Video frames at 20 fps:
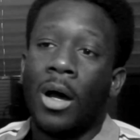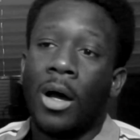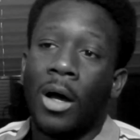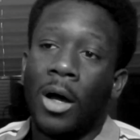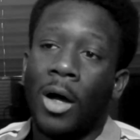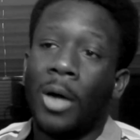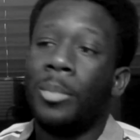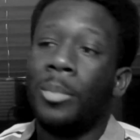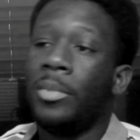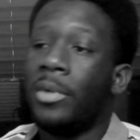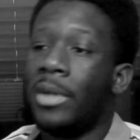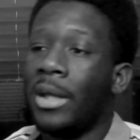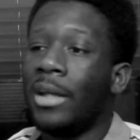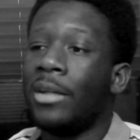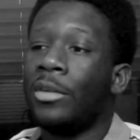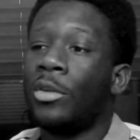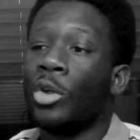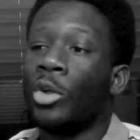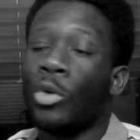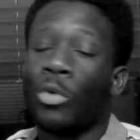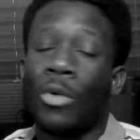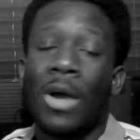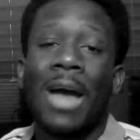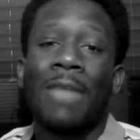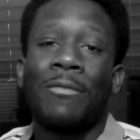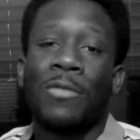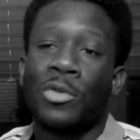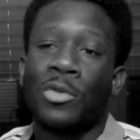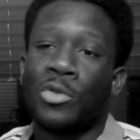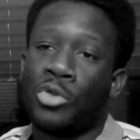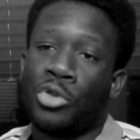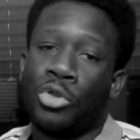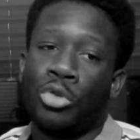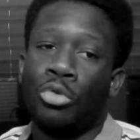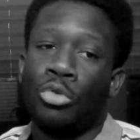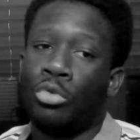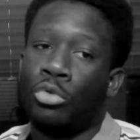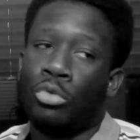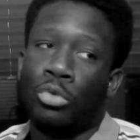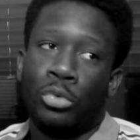Update the graphics
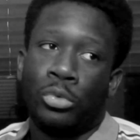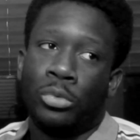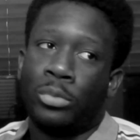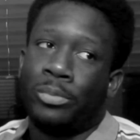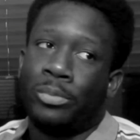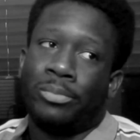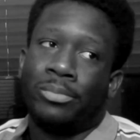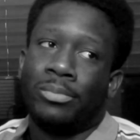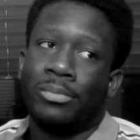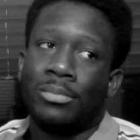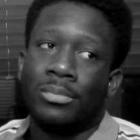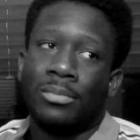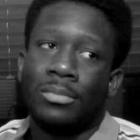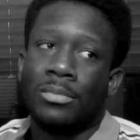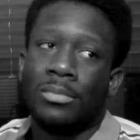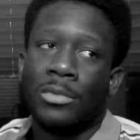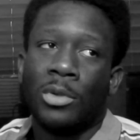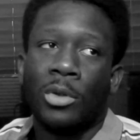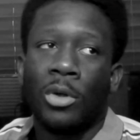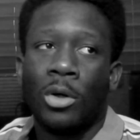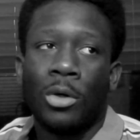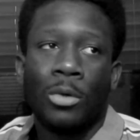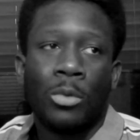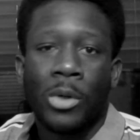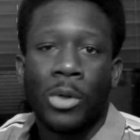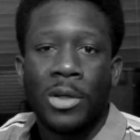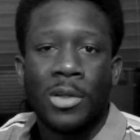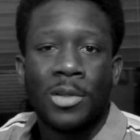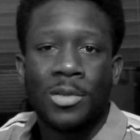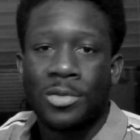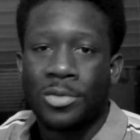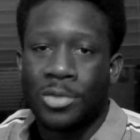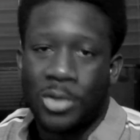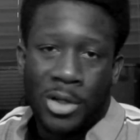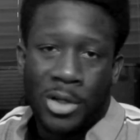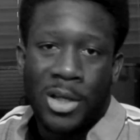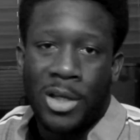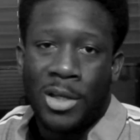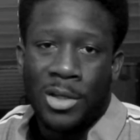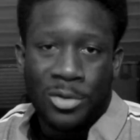to, you know, what is
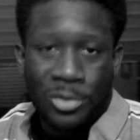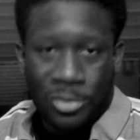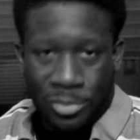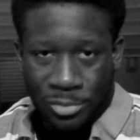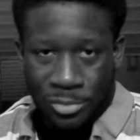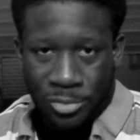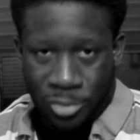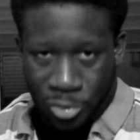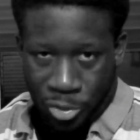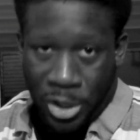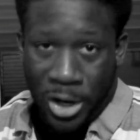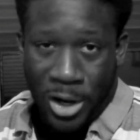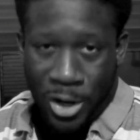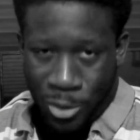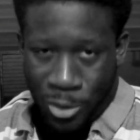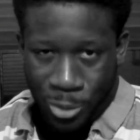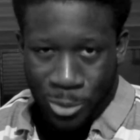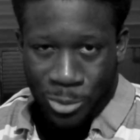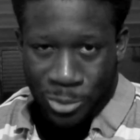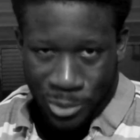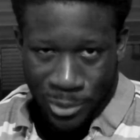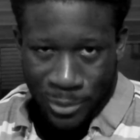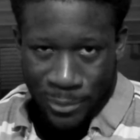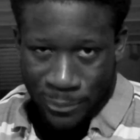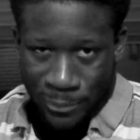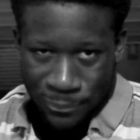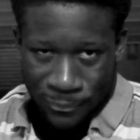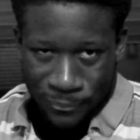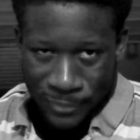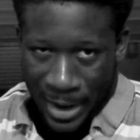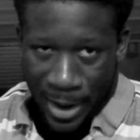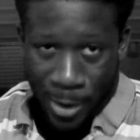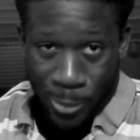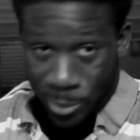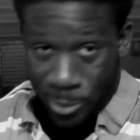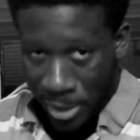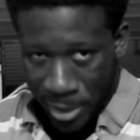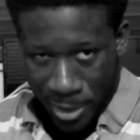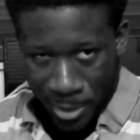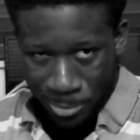today's standards of how
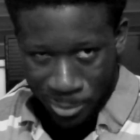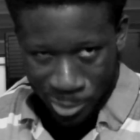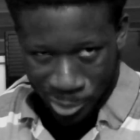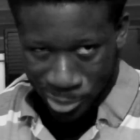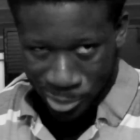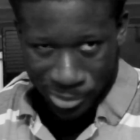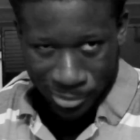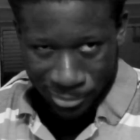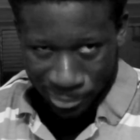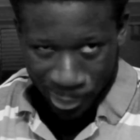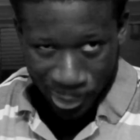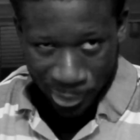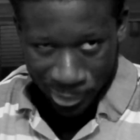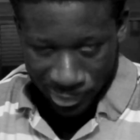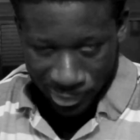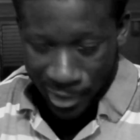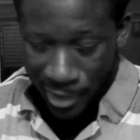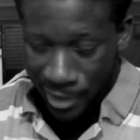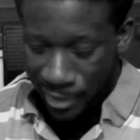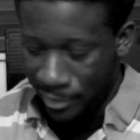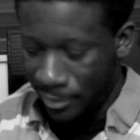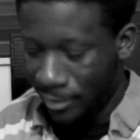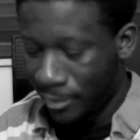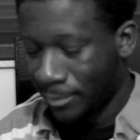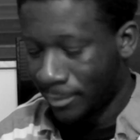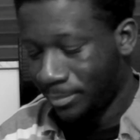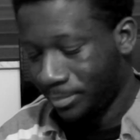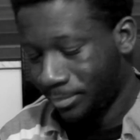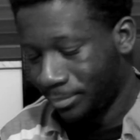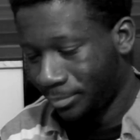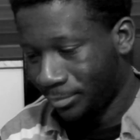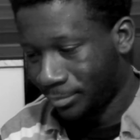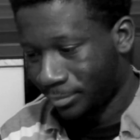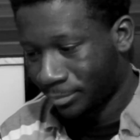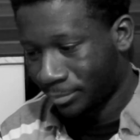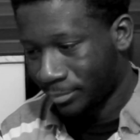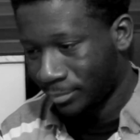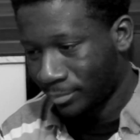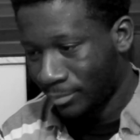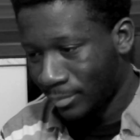games should look like.
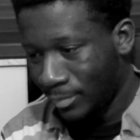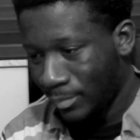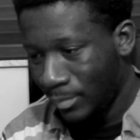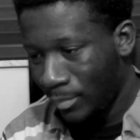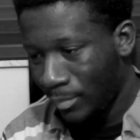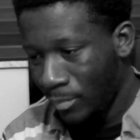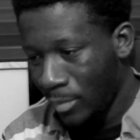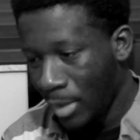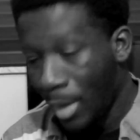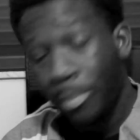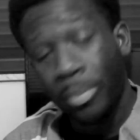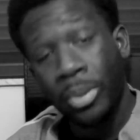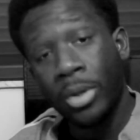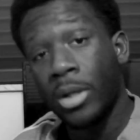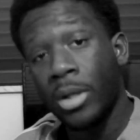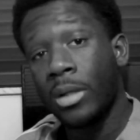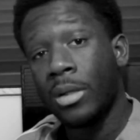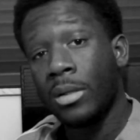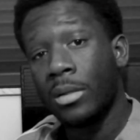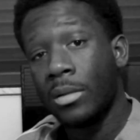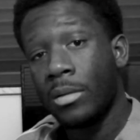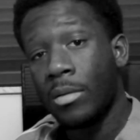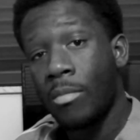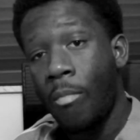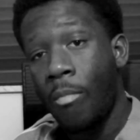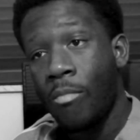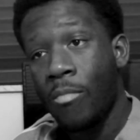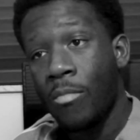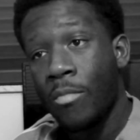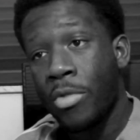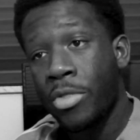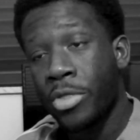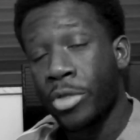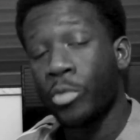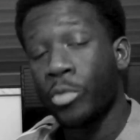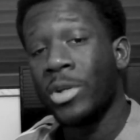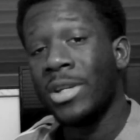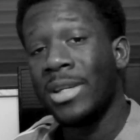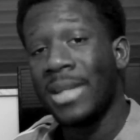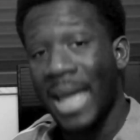Put
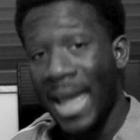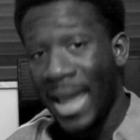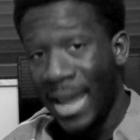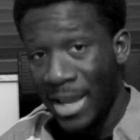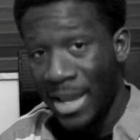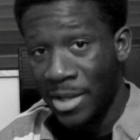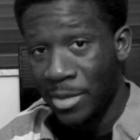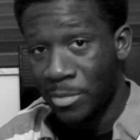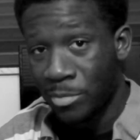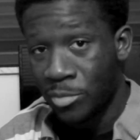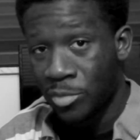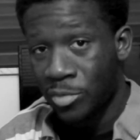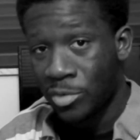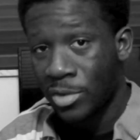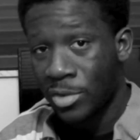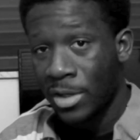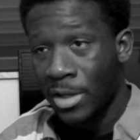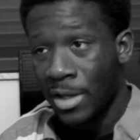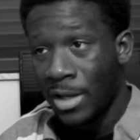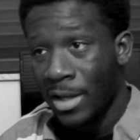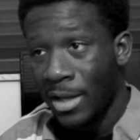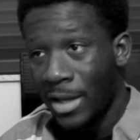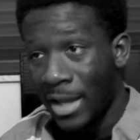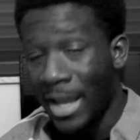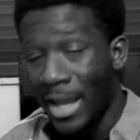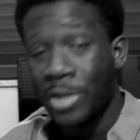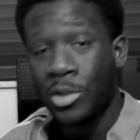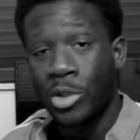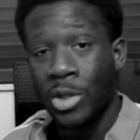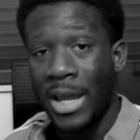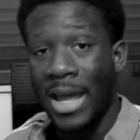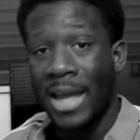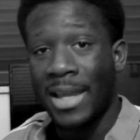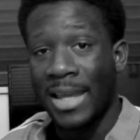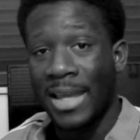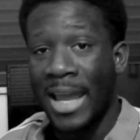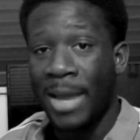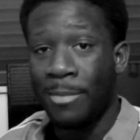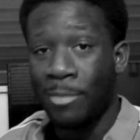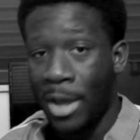3 games into that
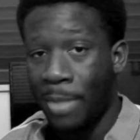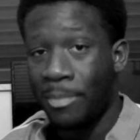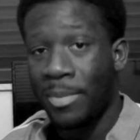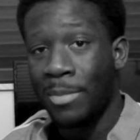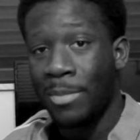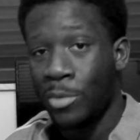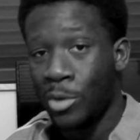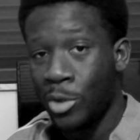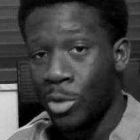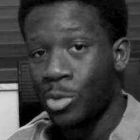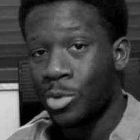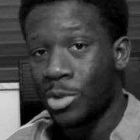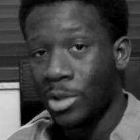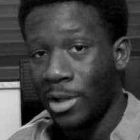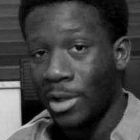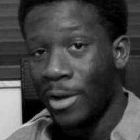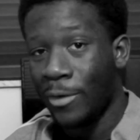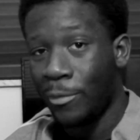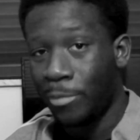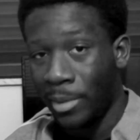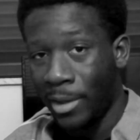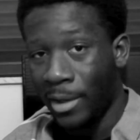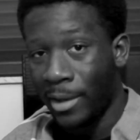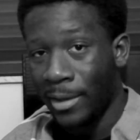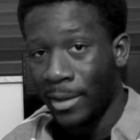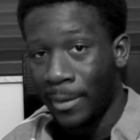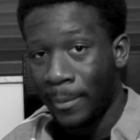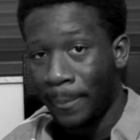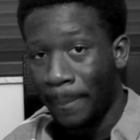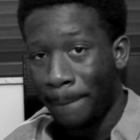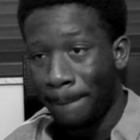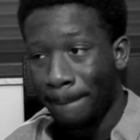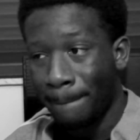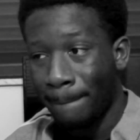game that people used to love playing